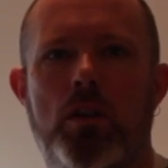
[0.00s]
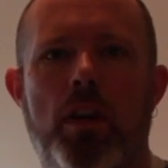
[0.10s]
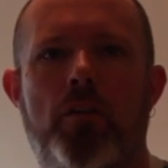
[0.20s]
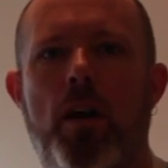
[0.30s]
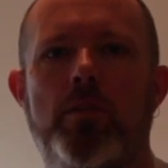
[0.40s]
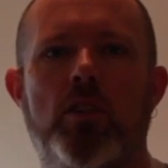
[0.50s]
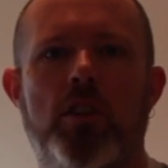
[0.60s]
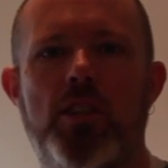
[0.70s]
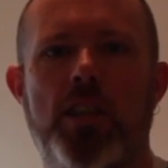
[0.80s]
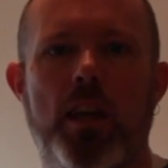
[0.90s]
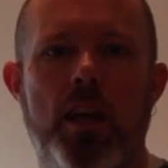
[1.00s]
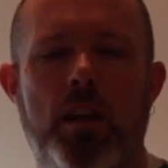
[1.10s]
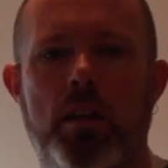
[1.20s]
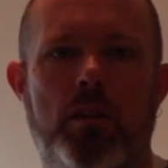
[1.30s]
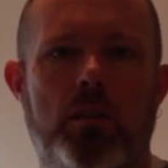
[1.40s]
if I took her
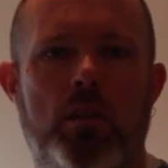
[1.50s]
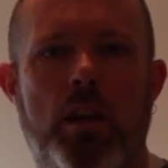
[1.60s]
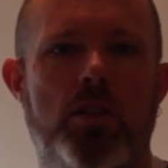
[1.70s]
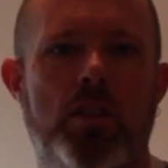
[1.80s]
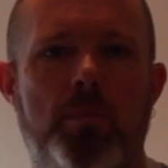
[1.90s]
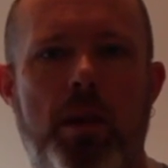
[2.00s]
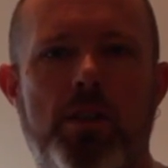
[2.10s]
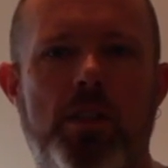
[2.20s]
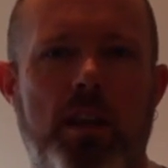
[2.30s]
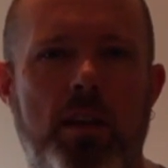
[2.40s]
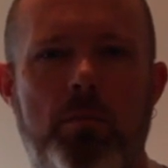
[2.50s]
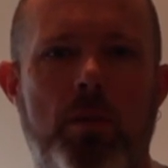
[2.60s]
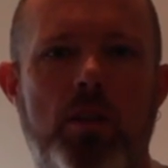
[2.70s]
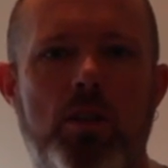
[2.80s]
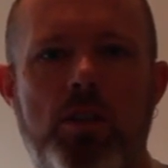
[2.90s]
skiing and she's a better skier than
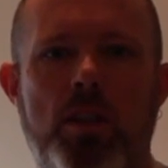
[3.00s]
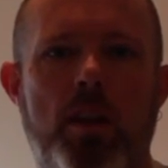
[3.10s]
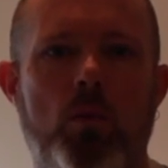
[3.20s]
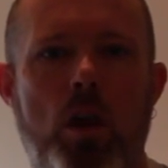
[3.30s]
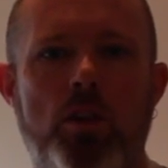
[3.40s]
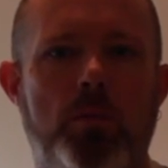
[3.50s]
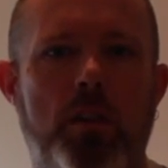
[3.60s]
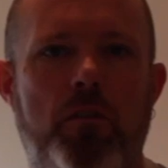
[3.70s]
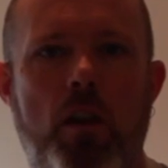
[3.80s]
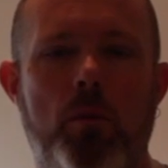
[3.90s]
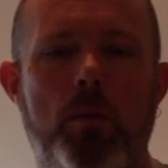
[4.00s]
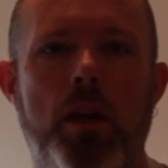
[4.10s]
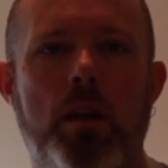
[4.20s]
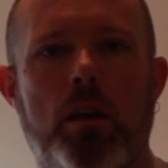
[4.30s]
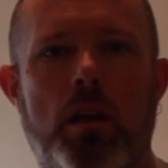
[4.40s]
me, she'd say, watch me, follow
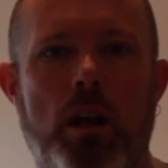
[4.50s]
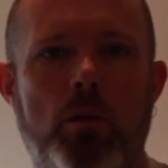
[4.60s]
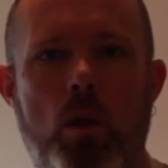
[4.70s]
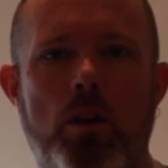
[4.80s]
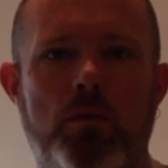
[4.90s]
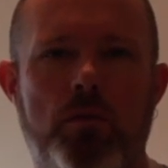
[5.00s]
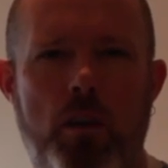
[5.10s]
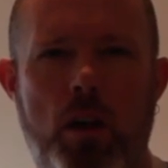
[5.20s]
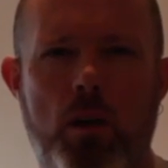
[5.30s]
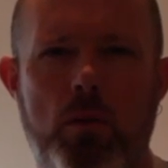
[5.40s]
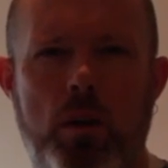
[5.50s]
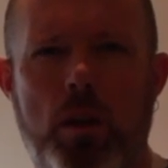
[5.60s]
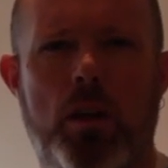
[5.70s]
me, and I'd watch and follow.